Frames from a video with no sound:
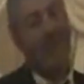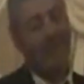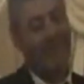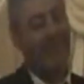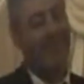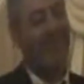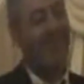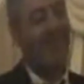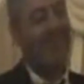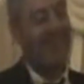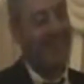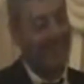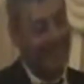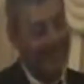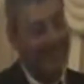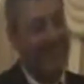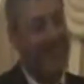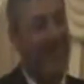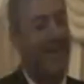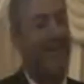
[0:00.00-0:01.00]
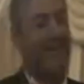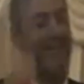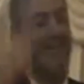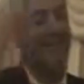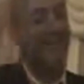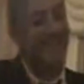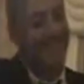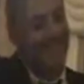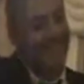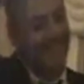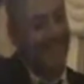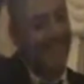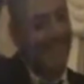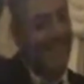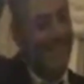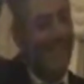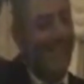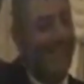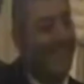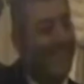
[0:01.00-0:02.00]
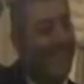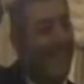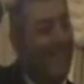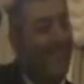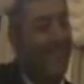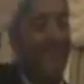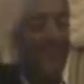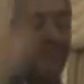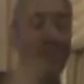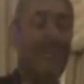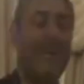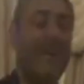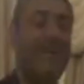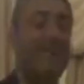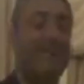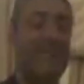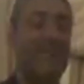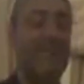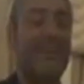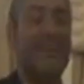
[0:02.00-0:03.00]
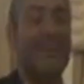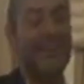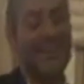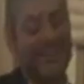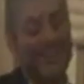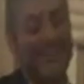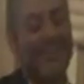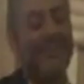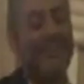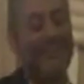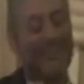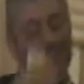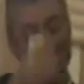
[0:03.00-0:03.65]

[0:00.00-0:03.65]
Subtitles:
I understand. Goodbye. Then the next one comes and say, listen,